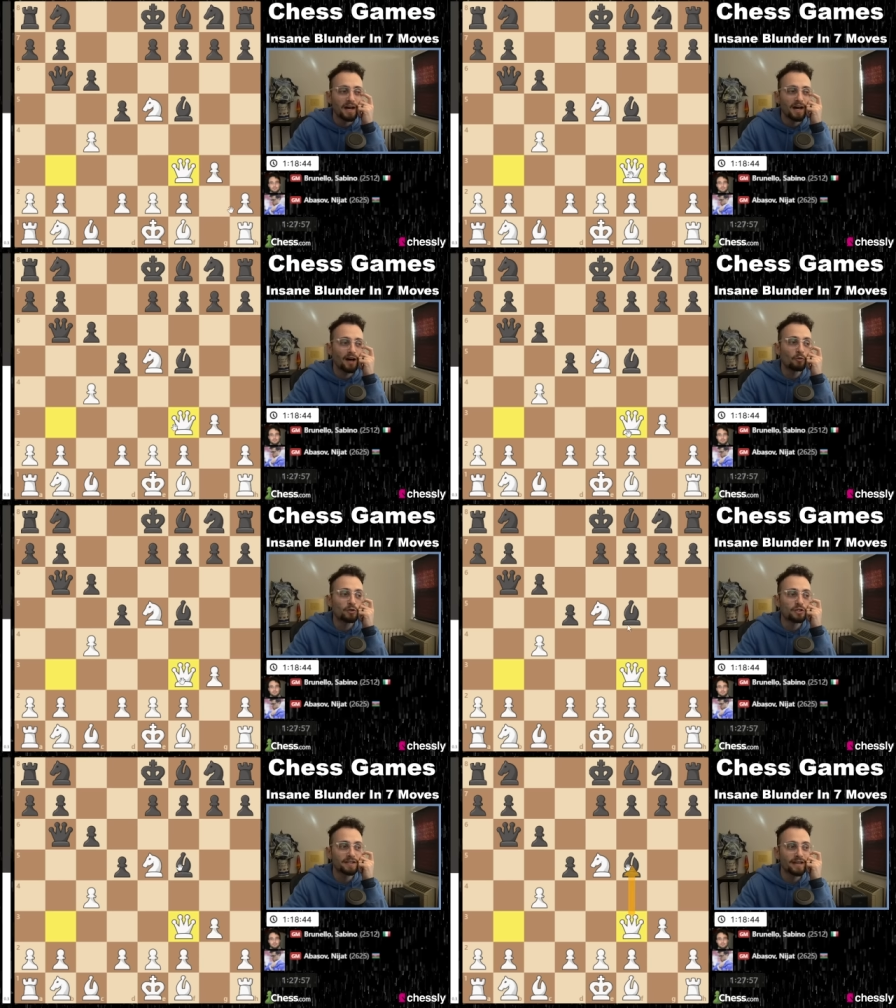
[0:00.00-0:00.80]
uh,
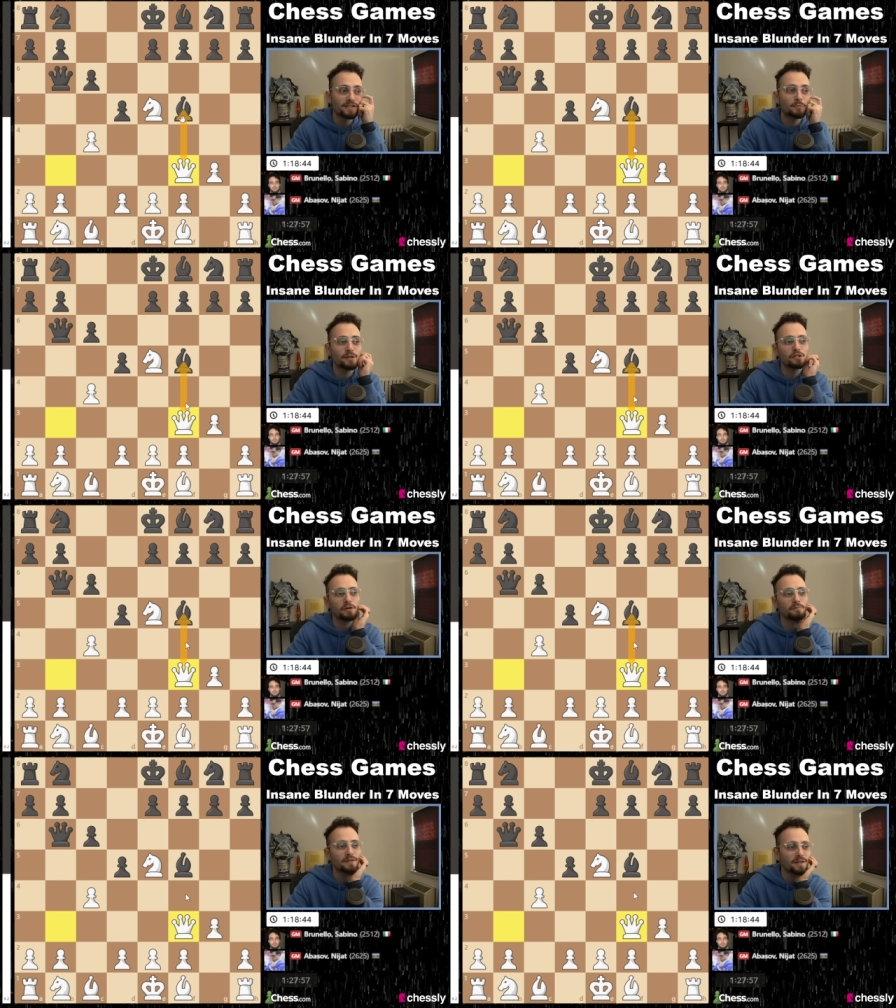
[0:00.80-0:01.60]
which attacks the
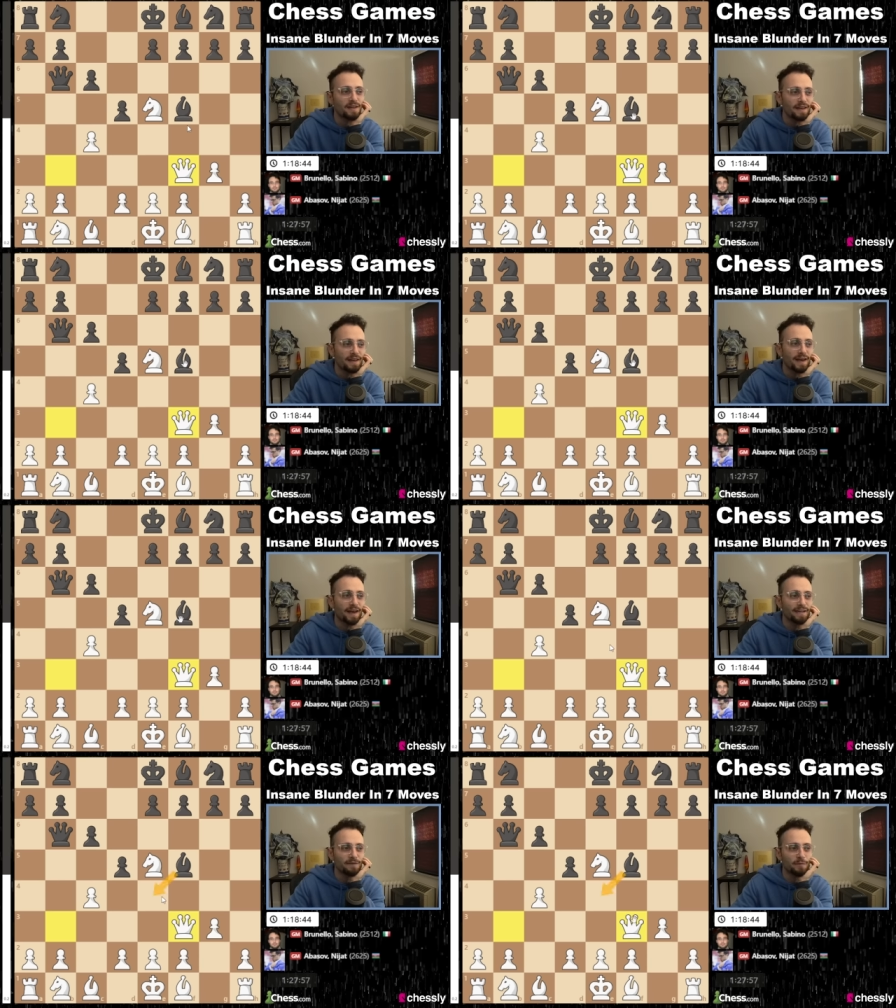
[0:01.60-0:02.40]
bishop.
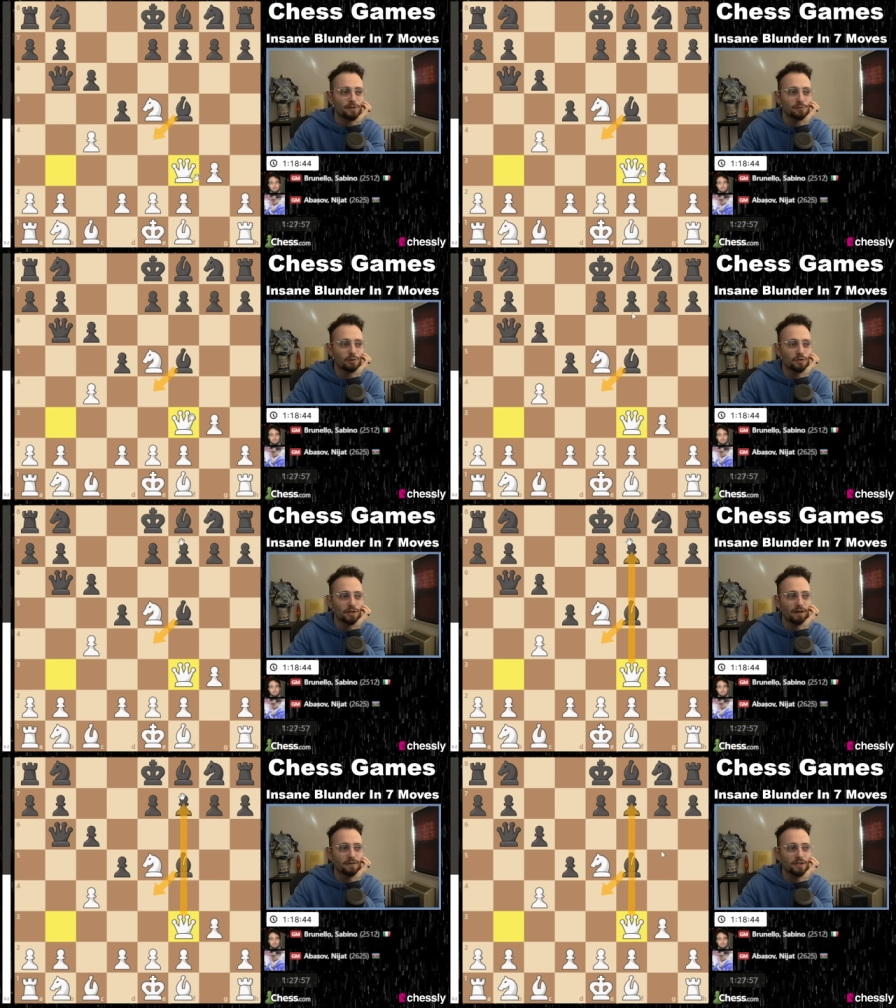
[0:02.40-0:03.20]
And if the bishop goes
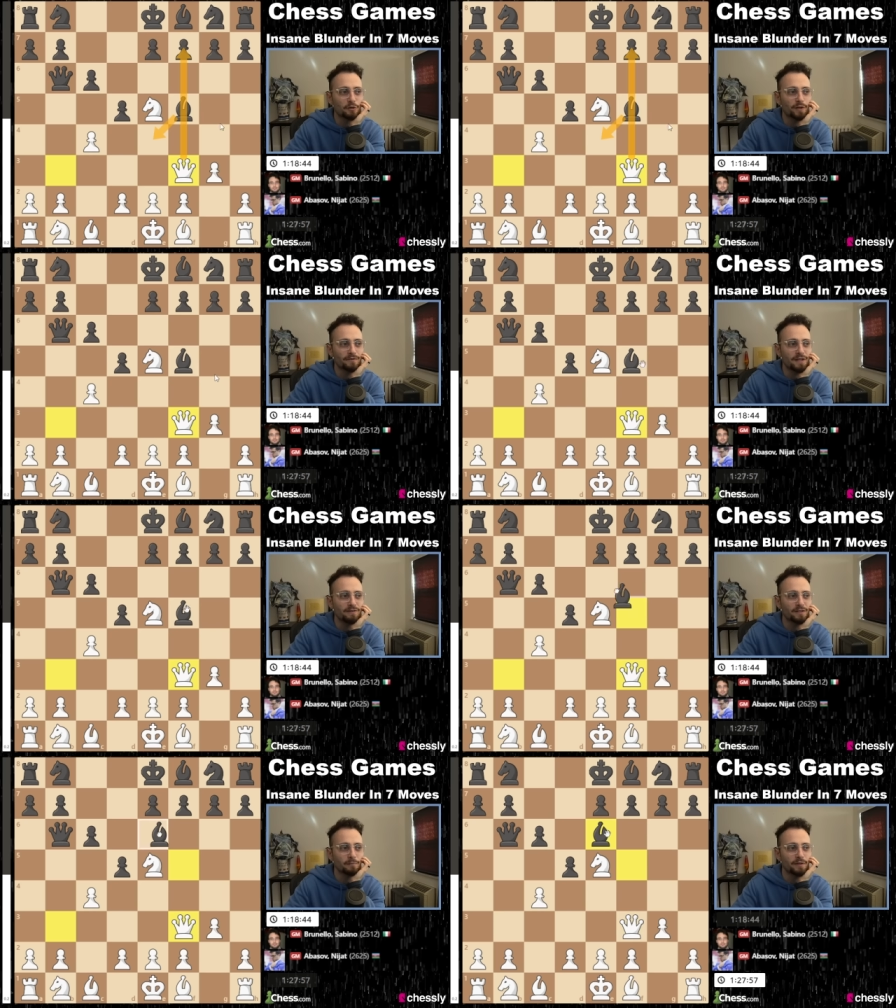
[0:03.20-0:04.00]
here, obviously queen
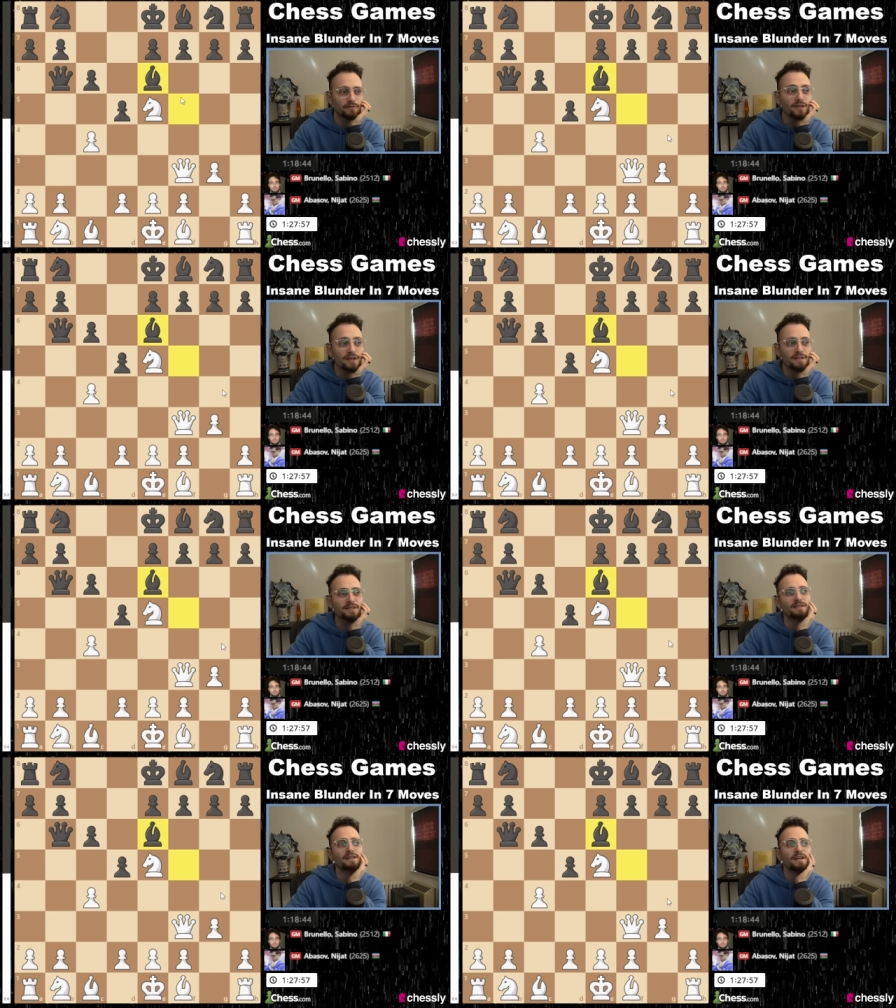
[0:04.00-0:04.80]
f7. But if
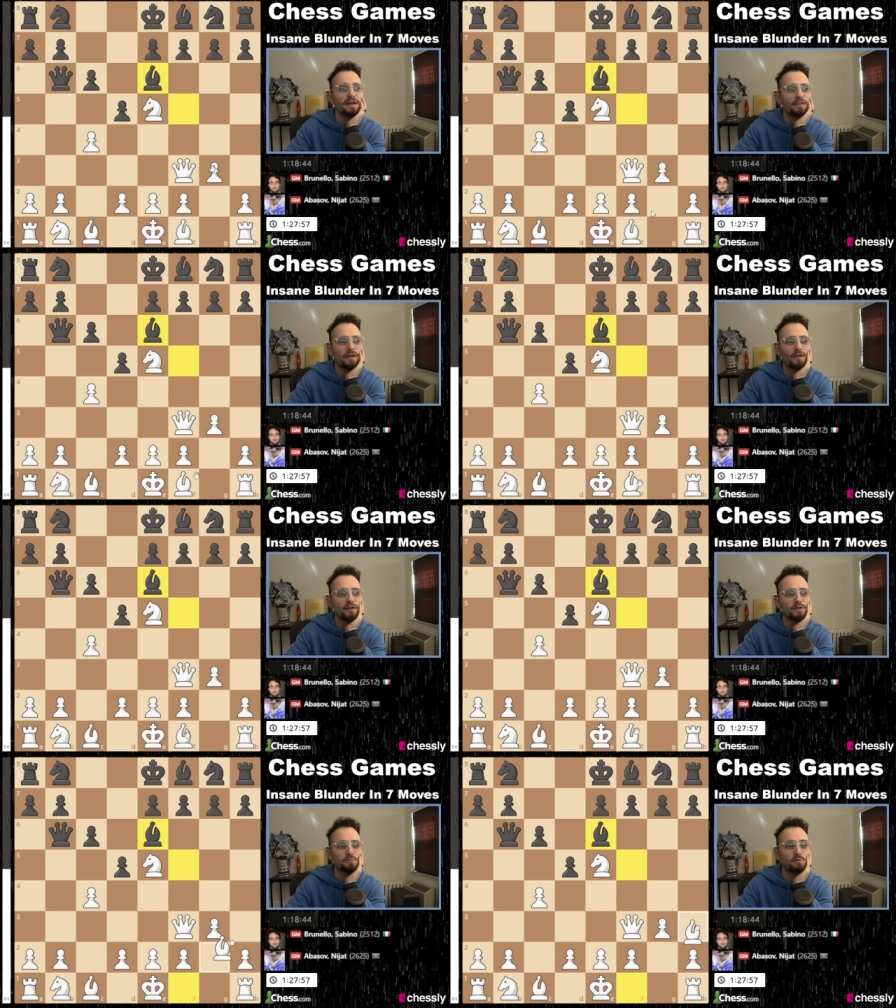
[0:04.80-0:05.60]
this, then
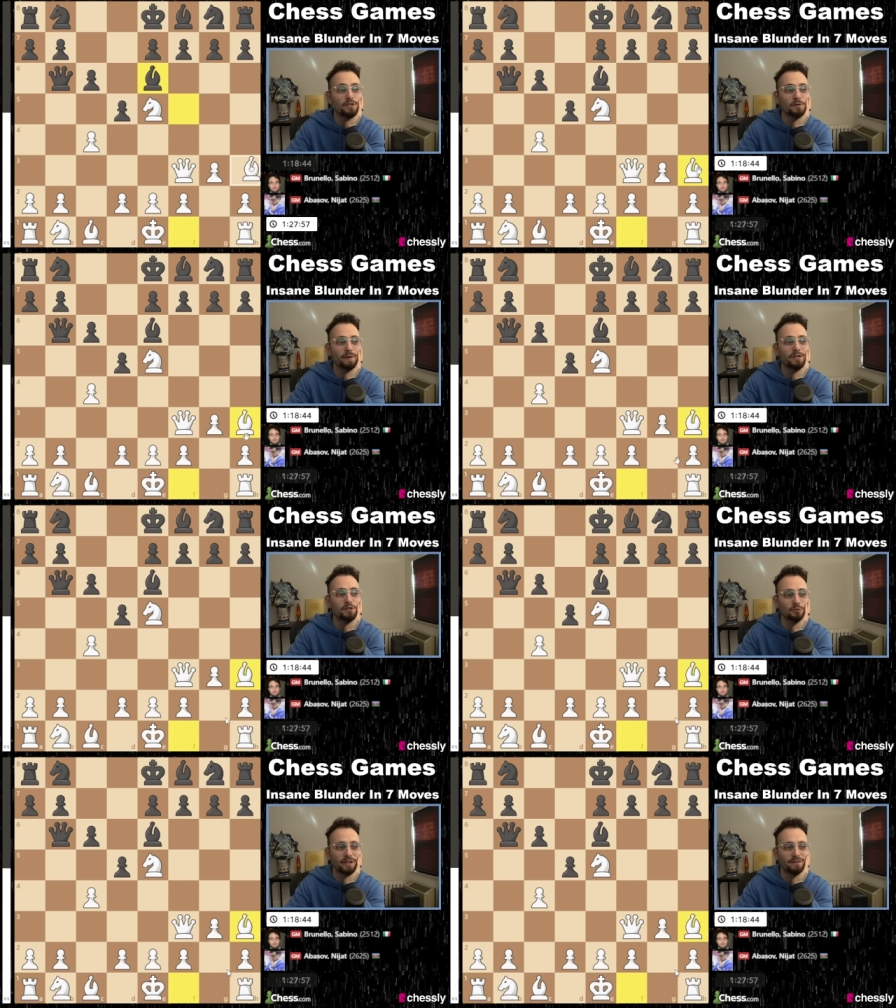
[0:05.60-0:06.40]
there's bishop
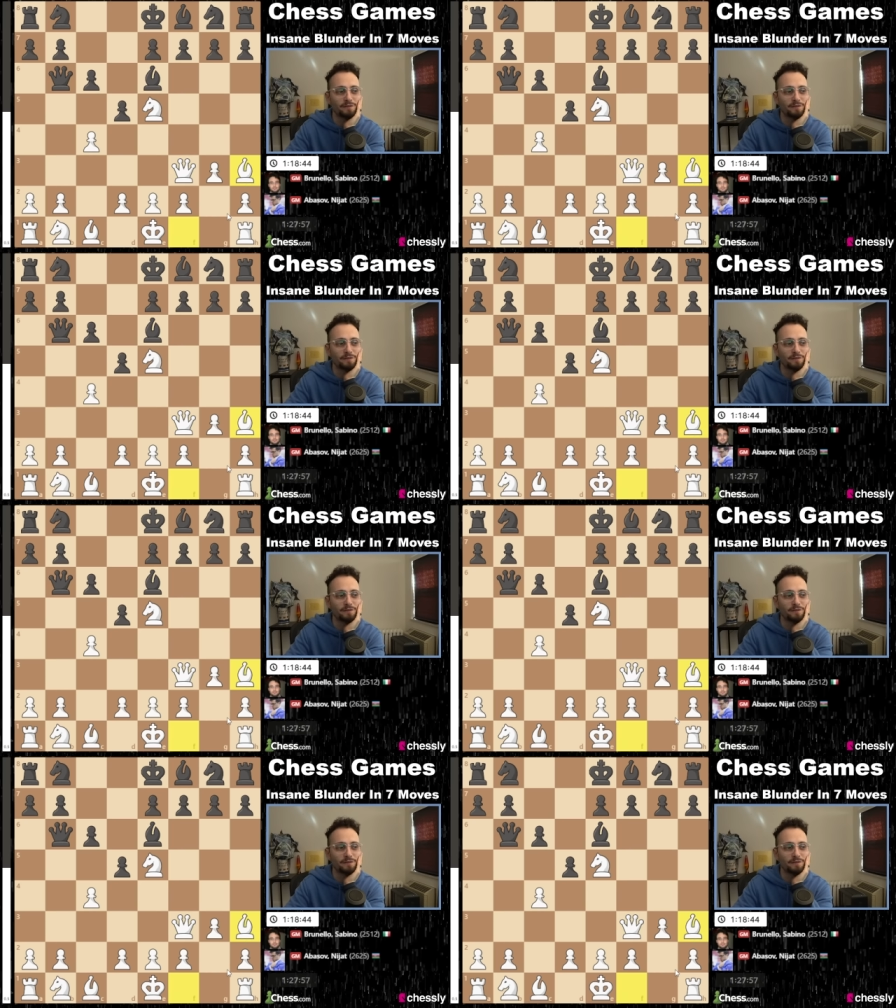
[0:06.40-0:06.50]
h3.